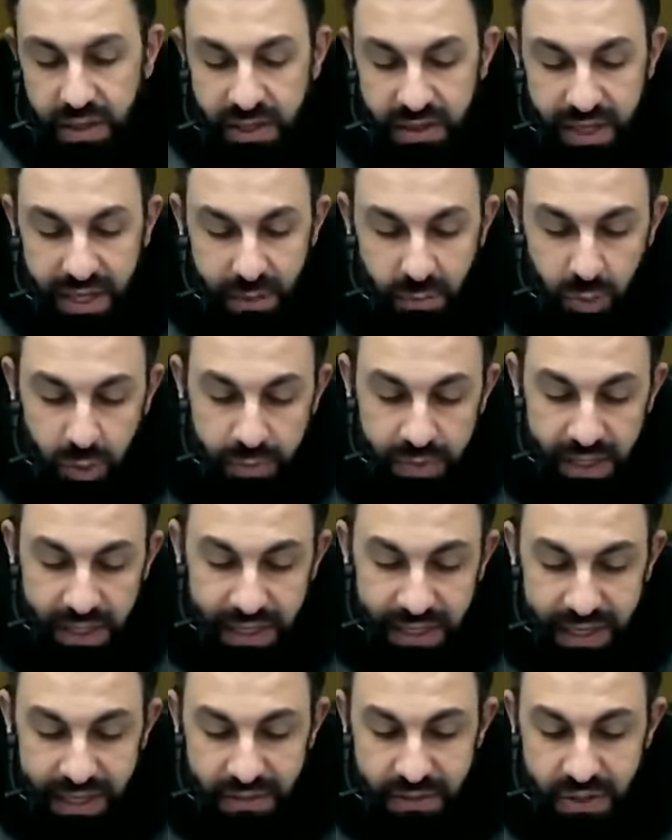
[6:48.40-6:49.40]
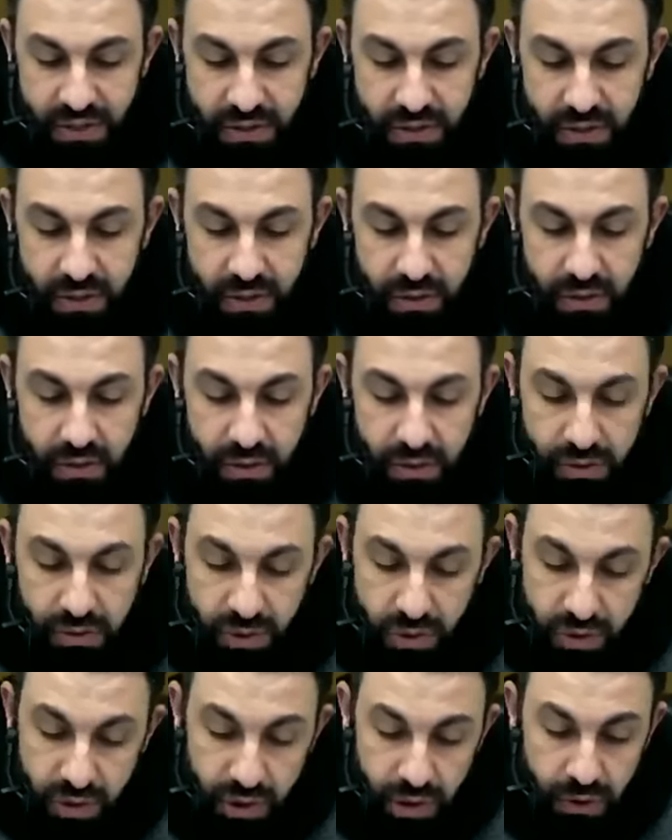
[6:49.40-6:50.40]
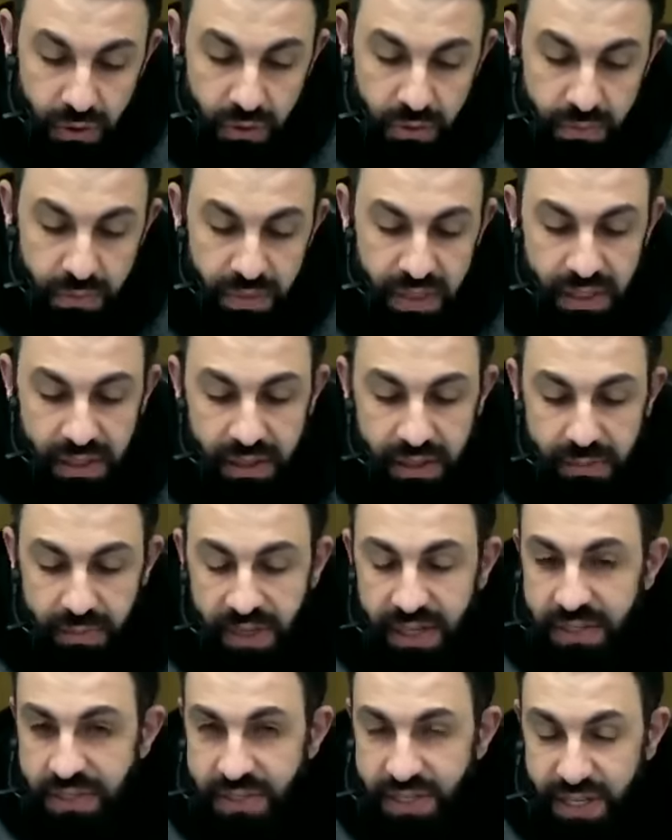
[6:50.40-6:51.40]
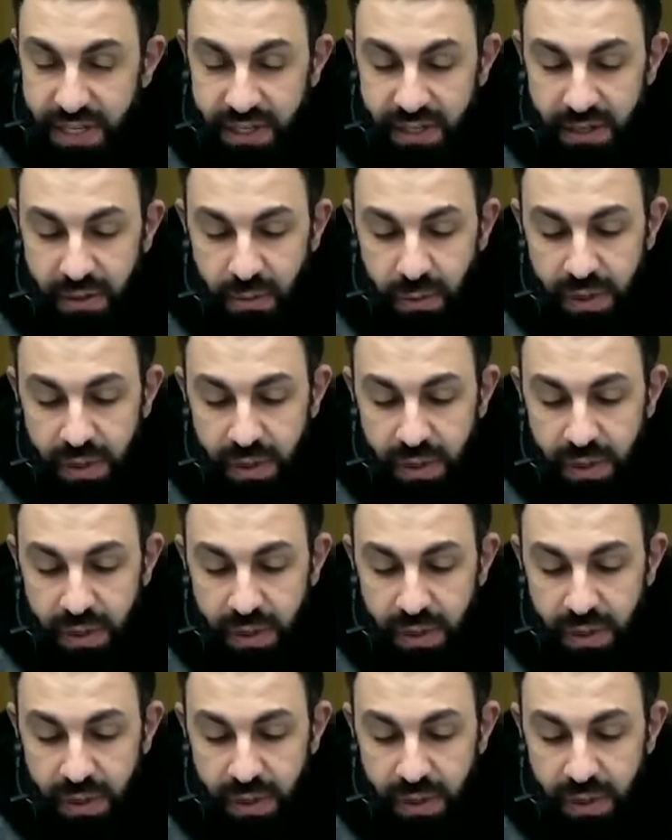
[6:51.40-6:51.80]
will be let to go merely by saying,